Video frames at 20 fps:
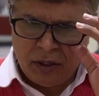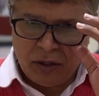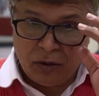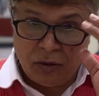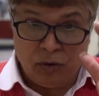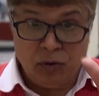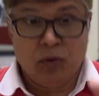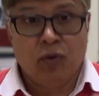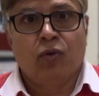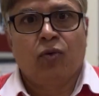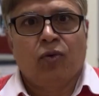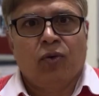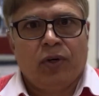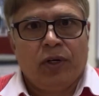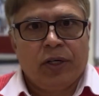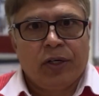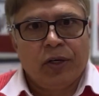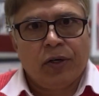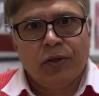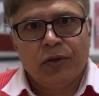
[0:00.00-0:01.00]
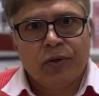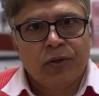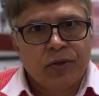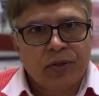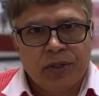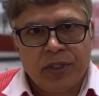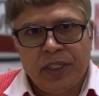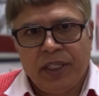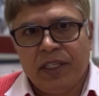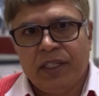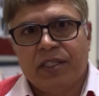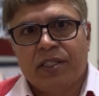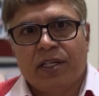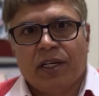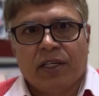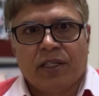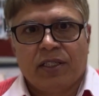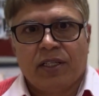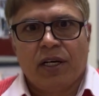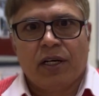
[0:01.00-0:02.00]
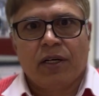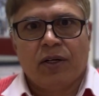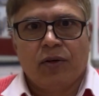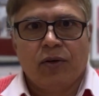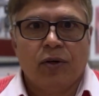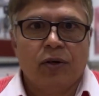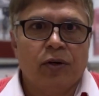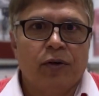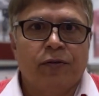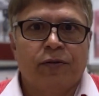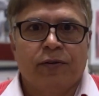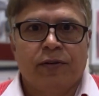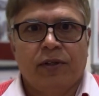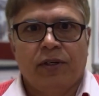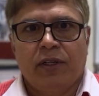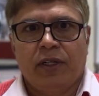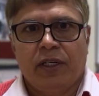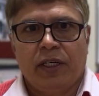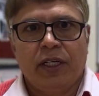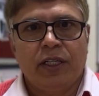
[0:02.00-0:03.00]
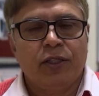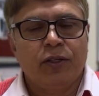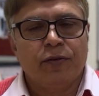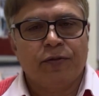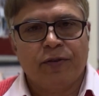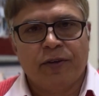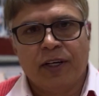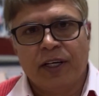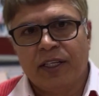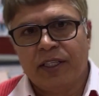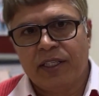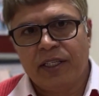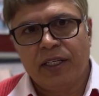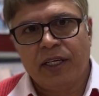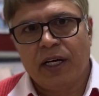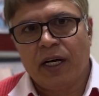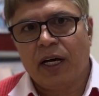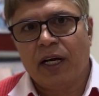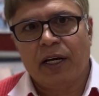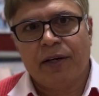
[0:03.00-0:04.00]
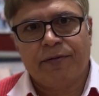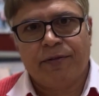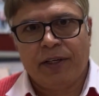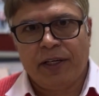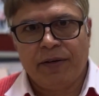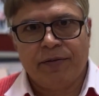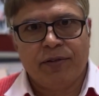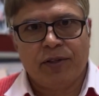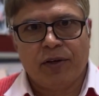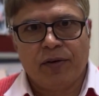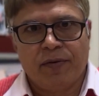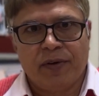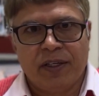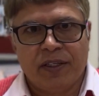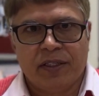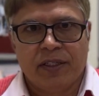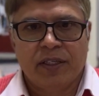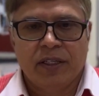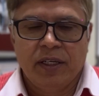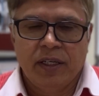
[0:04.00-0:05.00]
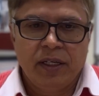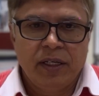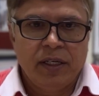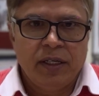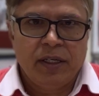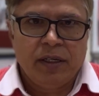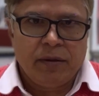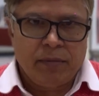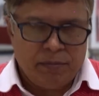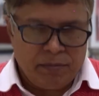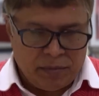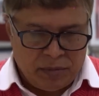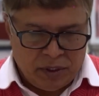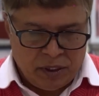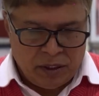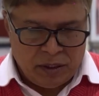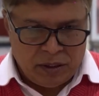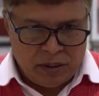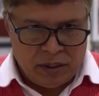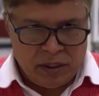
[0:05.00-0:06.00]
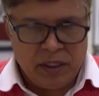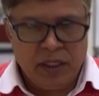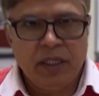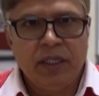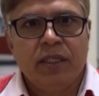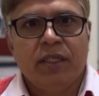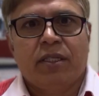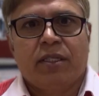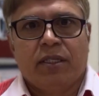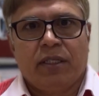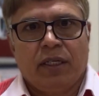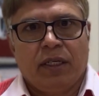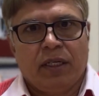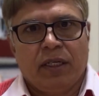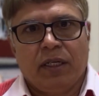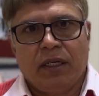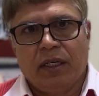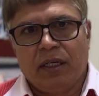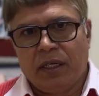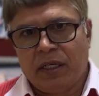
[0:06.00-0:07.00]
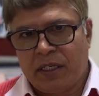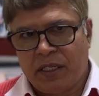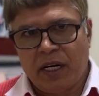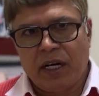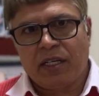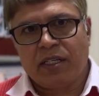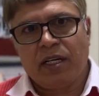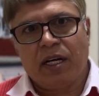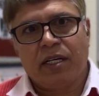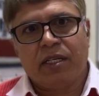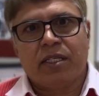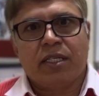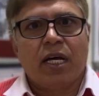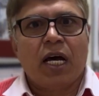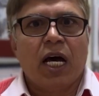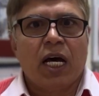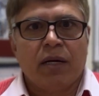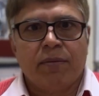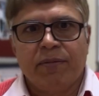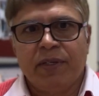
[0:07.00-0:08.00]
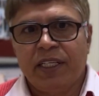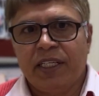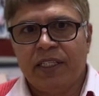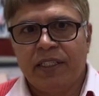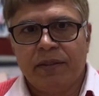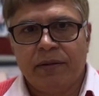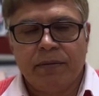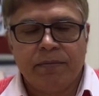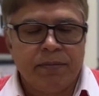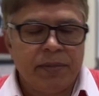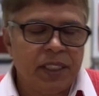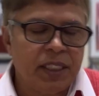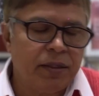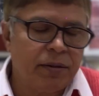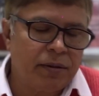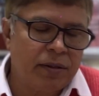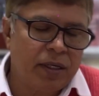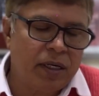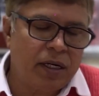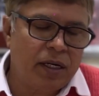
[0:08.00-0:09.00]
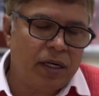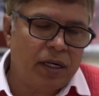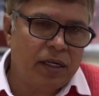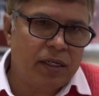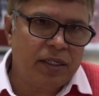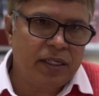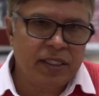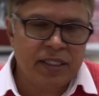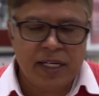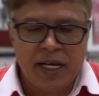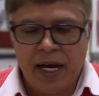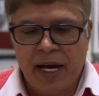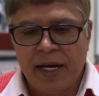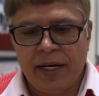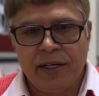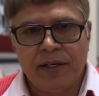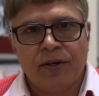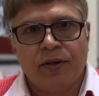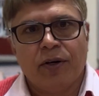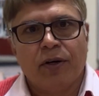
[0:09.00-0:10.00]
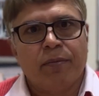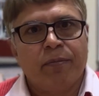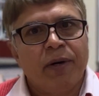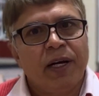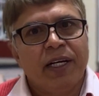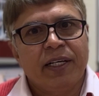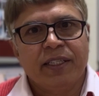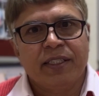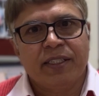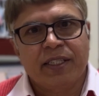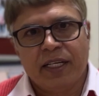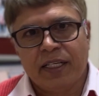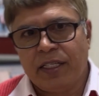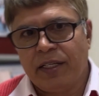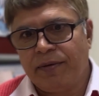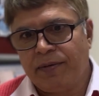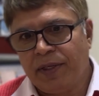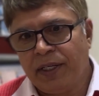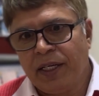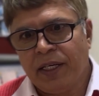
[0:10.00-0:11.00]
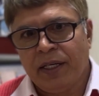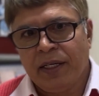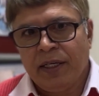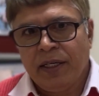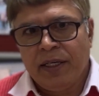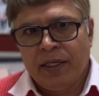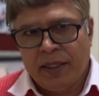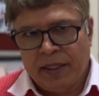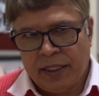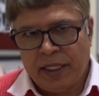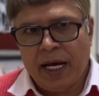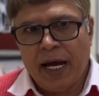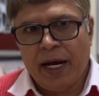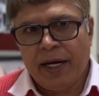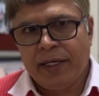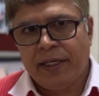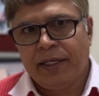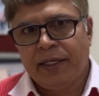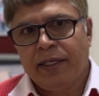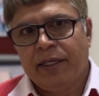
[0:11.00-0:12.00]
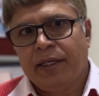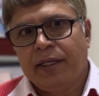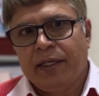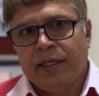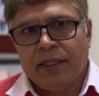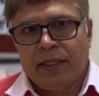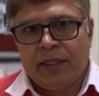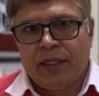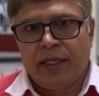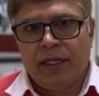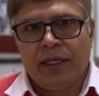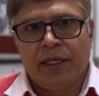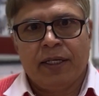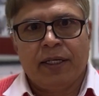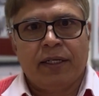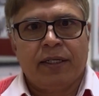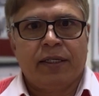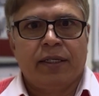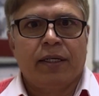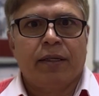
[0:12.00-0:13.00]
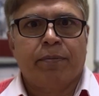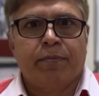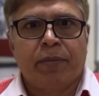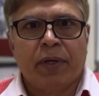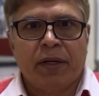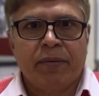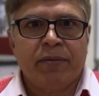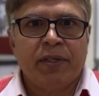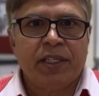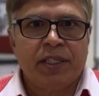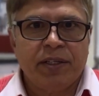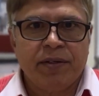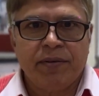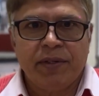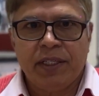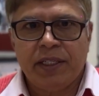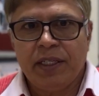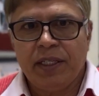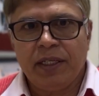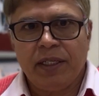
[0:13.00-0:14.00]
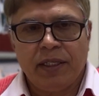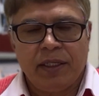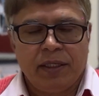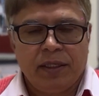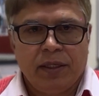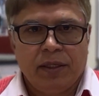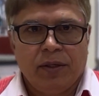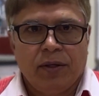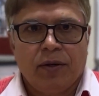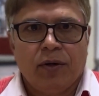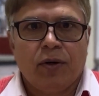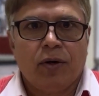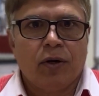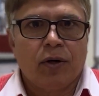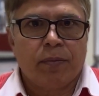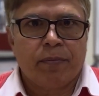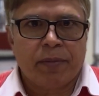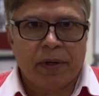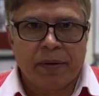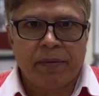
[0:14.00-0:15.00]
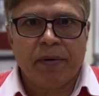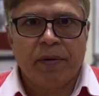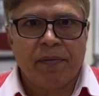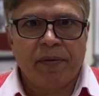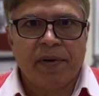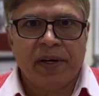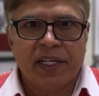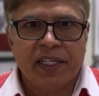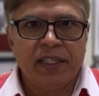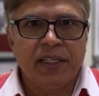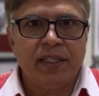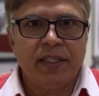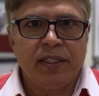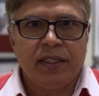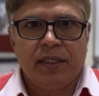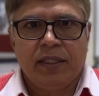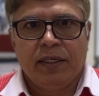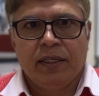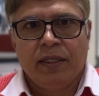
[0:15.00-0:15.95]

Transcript: to introduce a structure of radio frequency RF observers. These structures are being designed or built in such a way that their permittivity or permeability